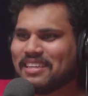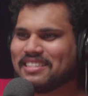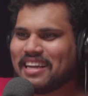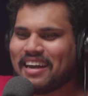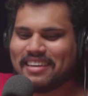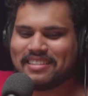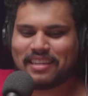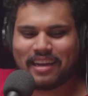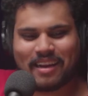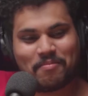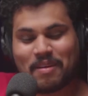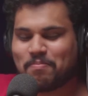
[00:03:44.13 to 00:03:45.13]
He started
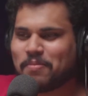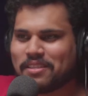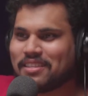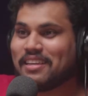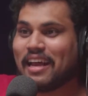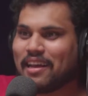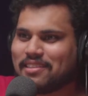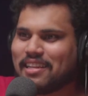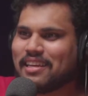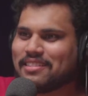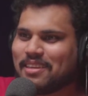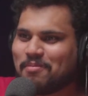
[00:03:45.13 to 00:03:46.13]
saying like my pigeon has
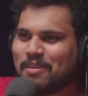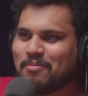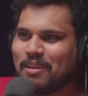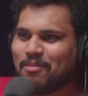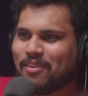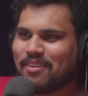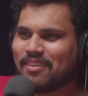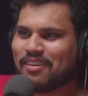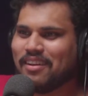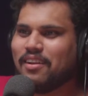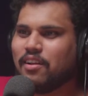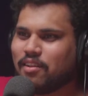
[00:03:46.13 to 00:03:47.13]
laser beam and
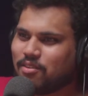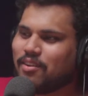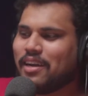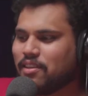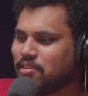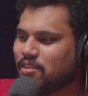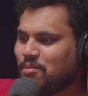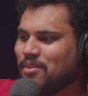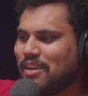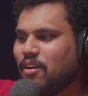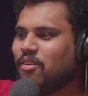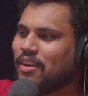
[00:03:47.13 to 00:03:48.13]
whatnot. So Edison told
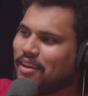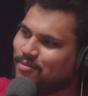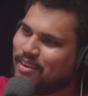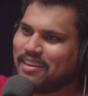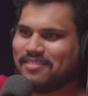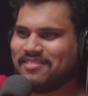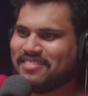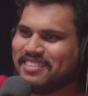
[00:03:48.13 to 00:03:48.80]
him, okay, fine.